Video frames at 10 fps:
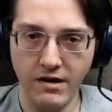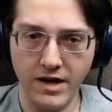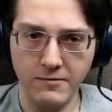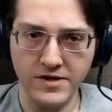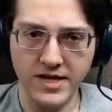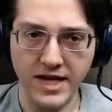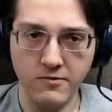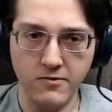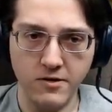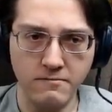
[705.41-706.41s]
All right, where's that
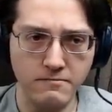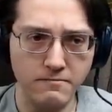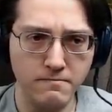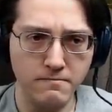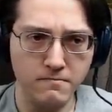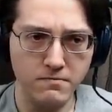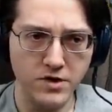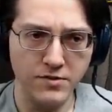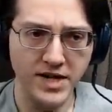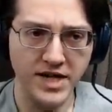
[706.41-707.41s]
Arum
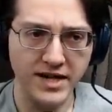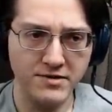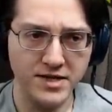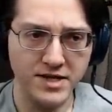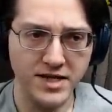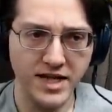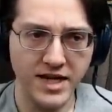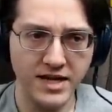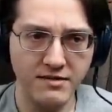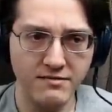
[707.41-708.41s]
greenhouse
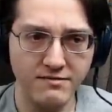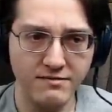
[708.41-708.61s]
again?